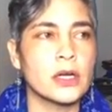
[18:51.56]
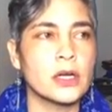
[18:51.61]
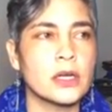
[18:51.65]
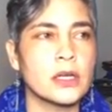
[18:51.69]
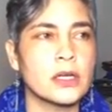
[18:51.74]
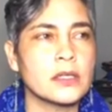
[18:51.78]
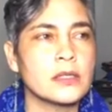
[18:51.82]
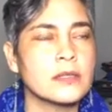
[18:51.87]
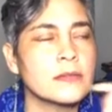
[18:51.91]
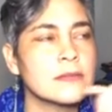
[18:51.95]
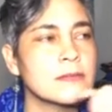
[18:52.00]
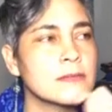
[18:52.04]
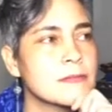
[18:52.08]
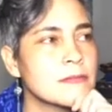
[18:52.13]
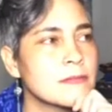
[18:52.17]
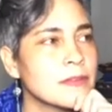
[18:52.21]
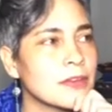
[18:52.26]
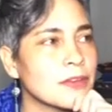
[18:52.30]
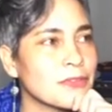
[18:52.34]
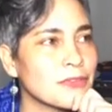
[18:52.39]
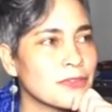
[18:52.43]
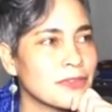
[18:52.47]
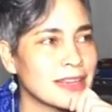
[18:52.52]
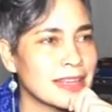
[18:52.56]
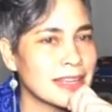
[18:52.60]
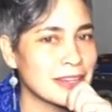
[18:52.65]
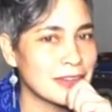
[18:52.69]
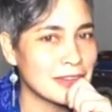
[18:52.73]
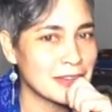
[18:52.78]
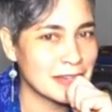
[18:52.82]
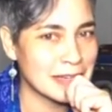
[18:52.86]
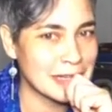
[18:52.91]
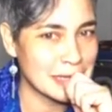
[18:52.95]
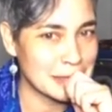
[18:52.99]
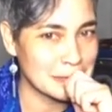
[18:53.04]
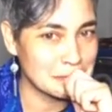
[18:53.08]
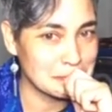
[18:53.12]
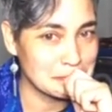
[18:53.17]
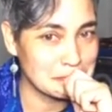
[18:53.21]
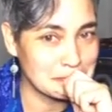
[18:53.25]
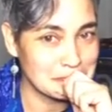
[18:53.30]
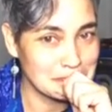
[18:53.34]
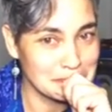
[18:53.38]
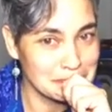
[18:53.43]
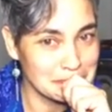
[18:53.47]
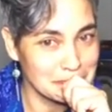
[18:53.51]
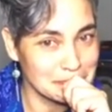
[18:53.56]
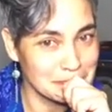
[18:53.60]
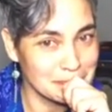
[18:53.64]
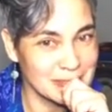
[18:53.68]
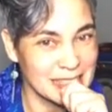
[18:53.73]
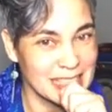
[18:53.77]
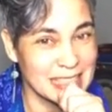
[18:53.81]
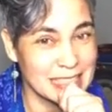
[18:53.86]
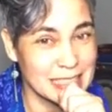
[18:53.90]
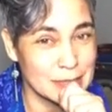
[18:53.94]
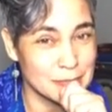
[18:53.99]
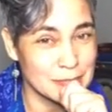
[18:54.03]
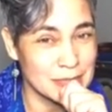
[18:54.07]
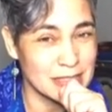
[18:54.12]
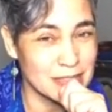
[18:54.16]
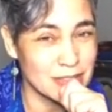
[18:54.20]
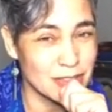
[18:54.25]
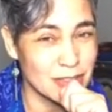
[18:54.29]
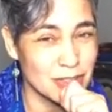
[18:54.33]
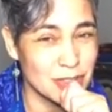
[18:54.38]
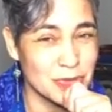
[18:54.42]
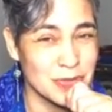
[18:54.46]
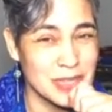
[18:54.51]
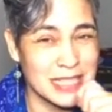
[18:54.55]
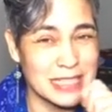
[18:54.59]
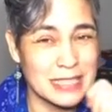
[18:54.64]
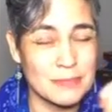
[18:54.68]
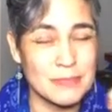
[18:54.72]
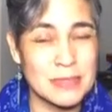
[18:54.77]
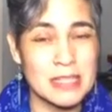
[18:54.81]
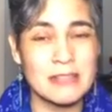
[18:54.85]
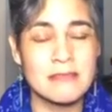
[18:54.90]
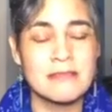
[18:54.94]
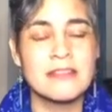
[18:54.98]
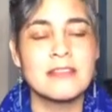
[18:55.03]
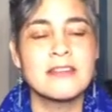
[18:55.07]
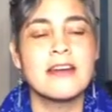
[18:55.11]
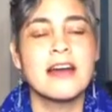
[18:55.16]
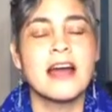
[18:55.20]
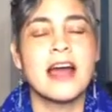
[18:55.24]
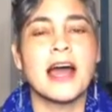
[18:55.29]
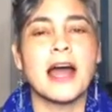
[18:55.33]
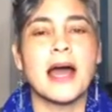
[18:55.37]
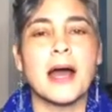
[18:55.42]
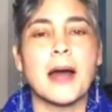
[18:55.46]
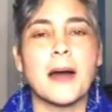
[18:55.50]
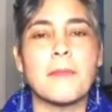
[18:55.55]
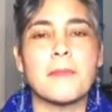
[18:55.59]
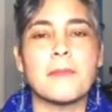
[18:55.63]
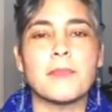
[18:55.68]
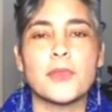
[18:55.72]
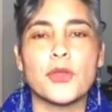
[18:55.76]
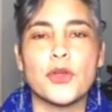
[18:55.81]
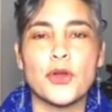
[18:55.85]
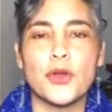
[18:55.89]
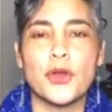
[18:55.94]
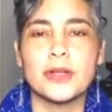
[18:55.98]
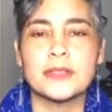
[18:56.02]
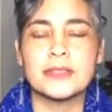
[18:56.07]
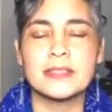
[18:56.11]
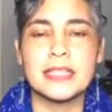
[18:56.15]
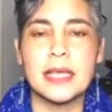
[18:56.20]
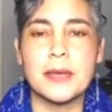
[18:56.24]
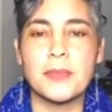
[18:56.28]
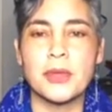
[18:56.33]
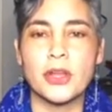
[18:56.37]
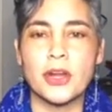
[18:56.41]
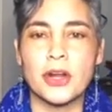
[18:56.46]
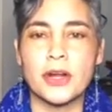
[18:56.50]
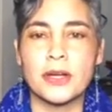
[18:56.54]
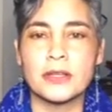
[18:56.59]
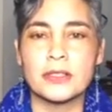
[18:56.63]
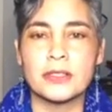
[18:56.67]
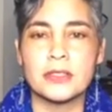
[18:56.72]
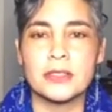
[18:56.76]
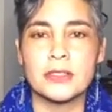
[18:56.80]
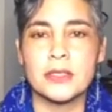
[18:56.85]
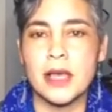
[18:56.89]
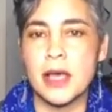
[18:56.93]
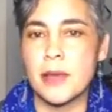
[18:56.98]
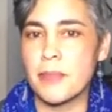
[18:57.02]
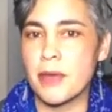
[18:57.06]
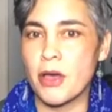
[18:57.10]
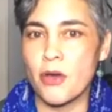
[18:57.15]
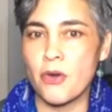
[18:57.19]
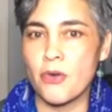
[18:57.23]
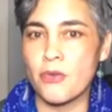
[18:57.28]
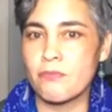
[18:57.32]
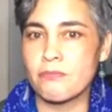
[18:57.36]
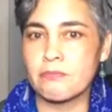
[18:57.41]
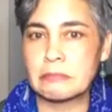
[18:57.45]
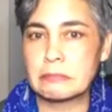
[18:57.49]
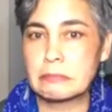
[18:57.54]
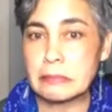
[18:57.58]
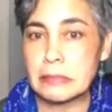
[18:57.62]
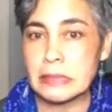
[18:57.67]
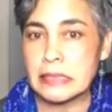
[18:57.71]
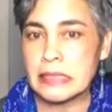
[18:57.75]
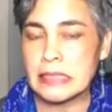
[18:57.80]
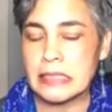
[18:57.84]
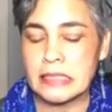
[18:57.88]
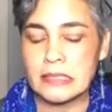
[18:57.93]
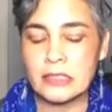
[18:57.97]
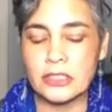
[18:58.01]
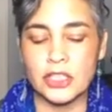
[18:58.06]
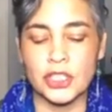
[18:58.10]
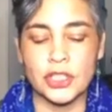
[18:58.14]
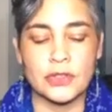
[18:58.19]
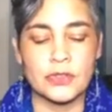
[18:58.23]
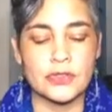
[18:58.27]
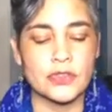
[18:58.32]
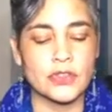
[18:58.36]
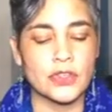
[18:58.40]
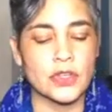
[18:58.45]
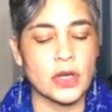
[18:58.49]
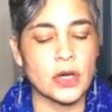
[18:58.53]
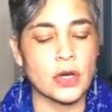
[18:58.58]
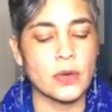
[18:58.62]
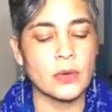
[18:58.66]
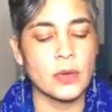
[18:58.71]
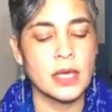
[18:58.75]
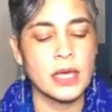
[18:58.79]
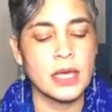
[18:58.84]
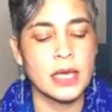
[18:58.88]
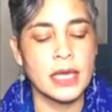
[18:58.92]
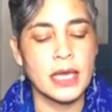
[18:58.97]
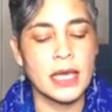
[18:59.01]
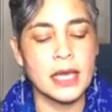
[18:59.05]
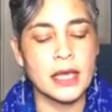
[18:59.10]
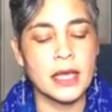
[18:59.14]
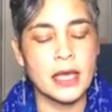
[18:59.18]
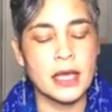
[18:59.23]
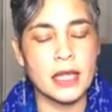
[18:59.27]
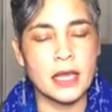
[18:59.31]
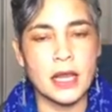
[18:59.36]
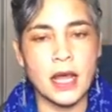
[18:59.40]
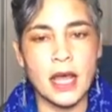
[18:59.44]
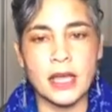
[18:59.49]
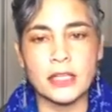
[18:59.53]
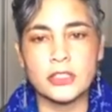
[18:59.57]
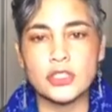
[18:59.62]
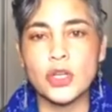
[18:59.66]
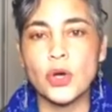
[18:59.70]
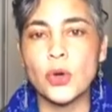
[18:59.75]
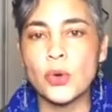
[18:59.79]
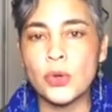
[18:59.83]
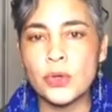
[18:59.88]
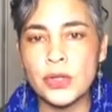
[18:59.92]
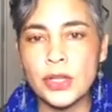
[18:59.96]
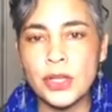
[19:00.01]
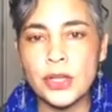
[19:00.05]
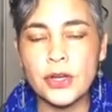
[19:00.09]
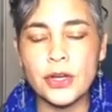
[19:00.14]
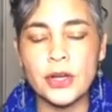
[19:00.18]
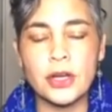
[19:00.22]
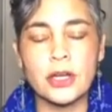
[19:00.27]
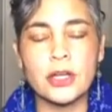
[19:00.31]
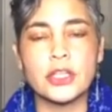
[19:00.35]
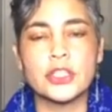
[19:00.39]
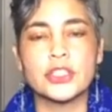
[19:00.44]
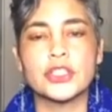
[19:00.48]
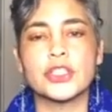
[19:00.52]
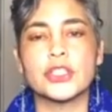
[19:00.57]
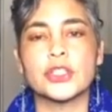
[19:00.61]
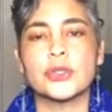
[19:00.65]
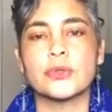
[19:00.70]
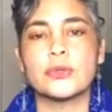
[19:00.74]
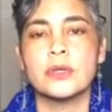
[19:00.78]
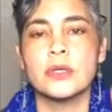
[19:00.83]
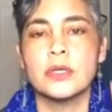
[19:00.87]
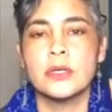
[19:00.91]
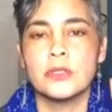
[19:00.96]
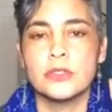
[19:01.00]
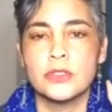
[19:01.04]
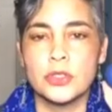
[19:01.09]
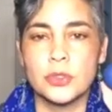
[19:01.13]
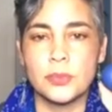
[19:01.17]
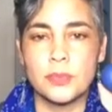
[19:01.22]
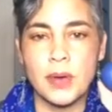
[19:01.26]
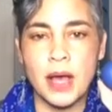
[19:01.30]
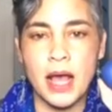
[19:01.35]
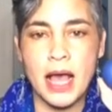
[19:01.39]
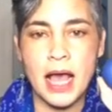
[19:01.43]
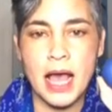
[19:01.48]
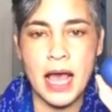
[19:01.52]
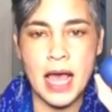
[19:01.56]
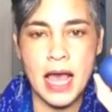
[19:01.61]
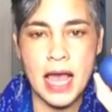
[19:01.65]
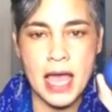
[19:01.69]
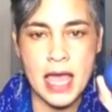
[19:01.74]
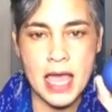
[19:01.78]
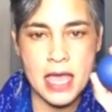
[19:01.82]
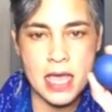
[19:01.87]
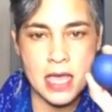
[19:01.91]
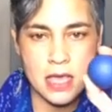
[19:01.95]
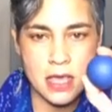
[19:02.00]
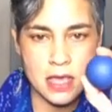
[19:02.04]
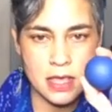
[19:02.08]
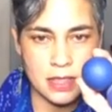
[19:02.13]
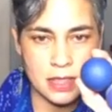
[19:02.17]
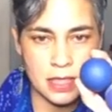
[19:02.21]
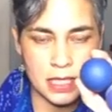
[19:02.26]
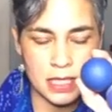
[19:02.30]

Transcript: I forget her name, Sue Hintzman, her seminars about 6 years ago, and I totally encourage you to buy